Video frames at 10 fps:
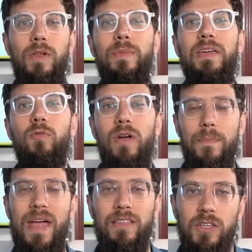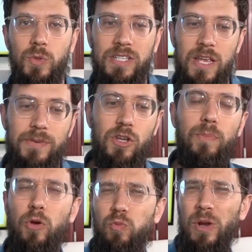We'll be right back to this week's episode,
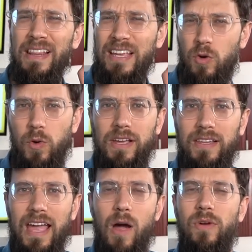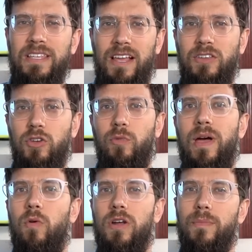but really quickly, I want to tell you
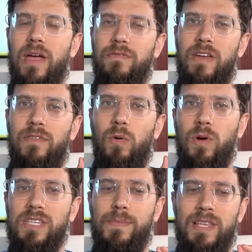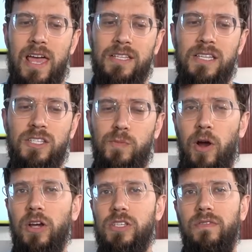about one of my favorite WhatsApp statuses,
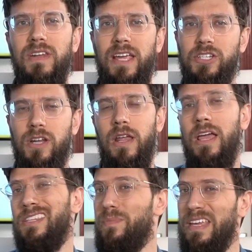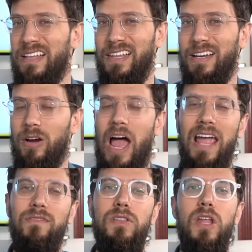Sparks of a Nation. To be clear,
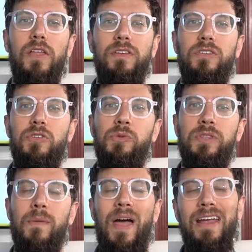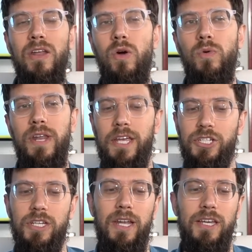I have nothing to do with them. I know
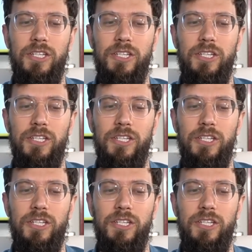Nation,